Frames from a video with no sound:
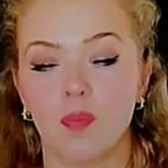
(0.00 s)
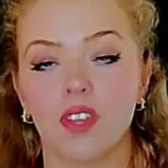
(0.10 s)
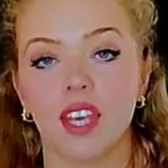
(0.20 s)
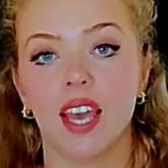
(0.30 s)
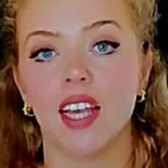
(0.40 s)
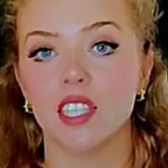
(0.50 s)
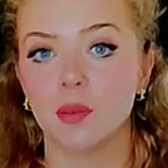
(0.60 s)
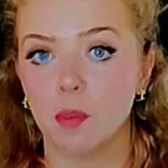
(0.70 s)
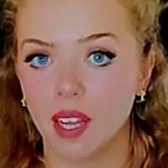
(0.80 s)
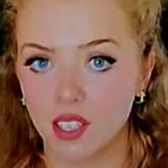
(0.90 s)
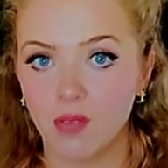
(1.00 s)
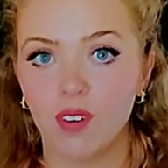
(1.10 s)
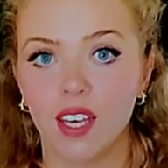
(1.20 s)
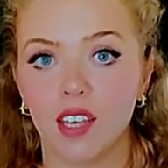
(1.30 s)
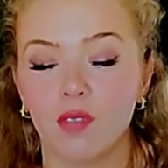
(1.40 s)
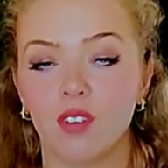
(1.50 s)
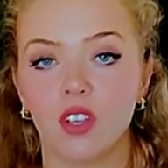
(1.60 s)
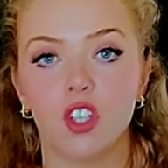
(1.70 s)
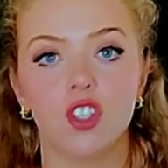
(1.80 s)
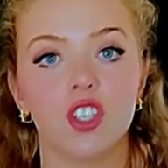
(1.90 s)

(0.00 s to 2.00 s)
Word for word: It has mattifying finish.